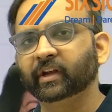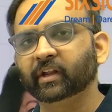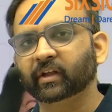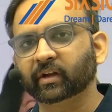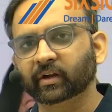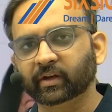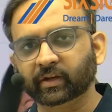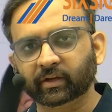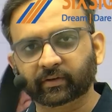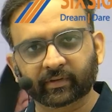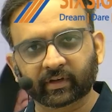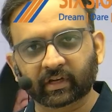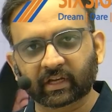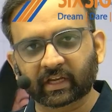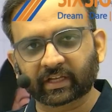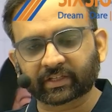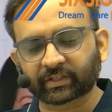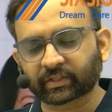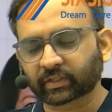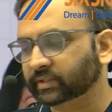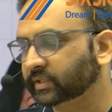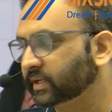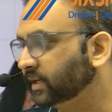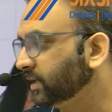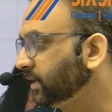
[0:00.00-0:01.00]
current affair
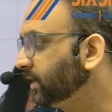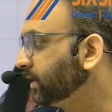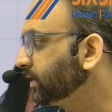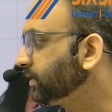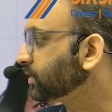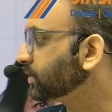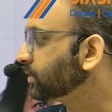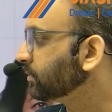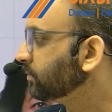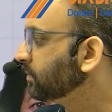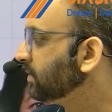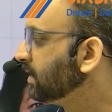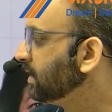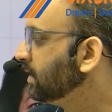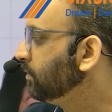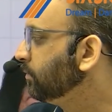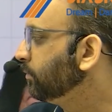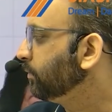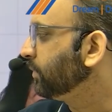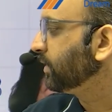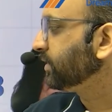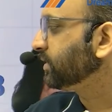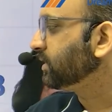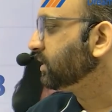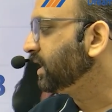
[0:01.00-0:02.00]
lectures and tests,
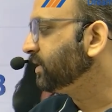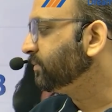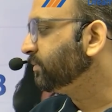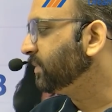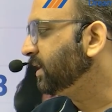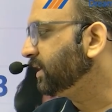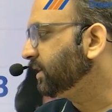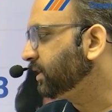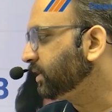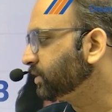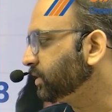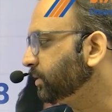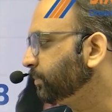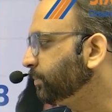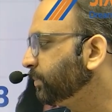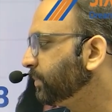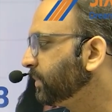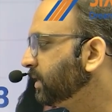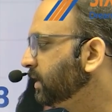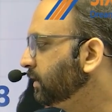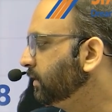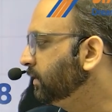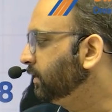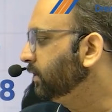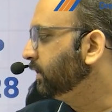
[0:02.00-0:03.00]
personalized mentorship,
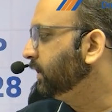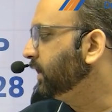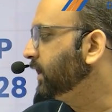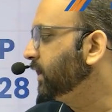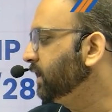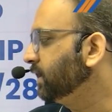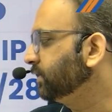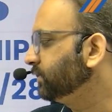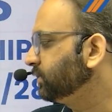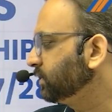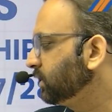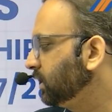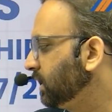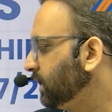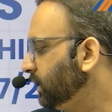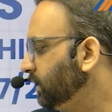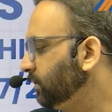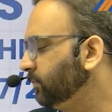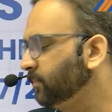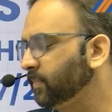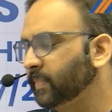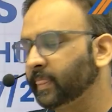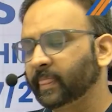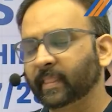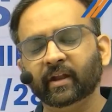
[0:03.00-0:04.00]
daily answer writing,
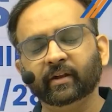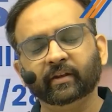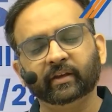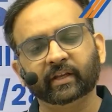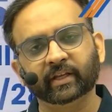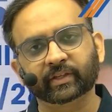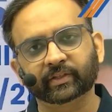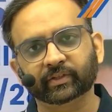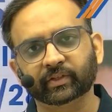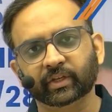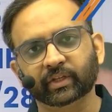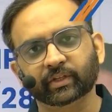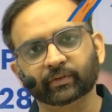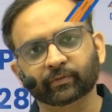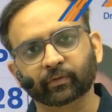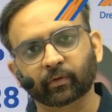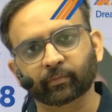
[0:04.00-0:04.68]
and test series for